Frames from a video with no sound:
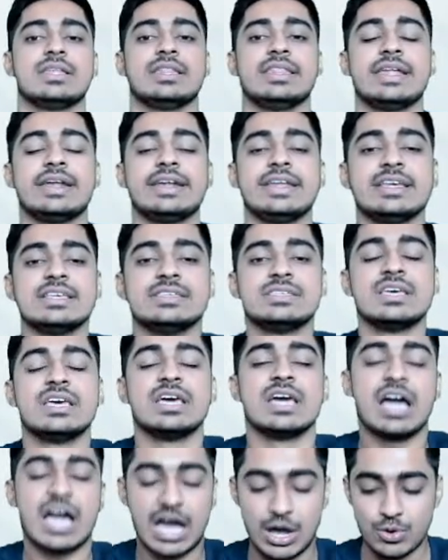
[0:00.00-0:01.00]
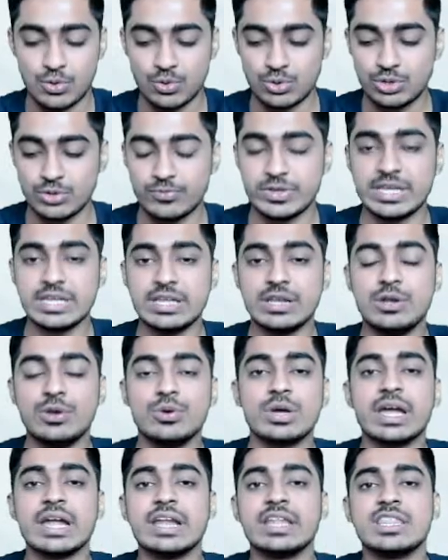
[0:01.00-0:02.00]
That is, how do we
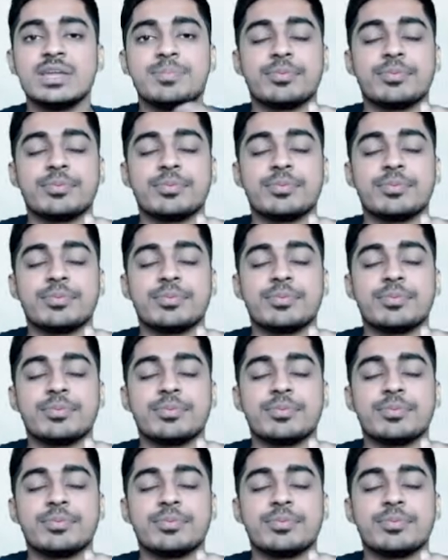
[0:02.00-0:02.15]
look at the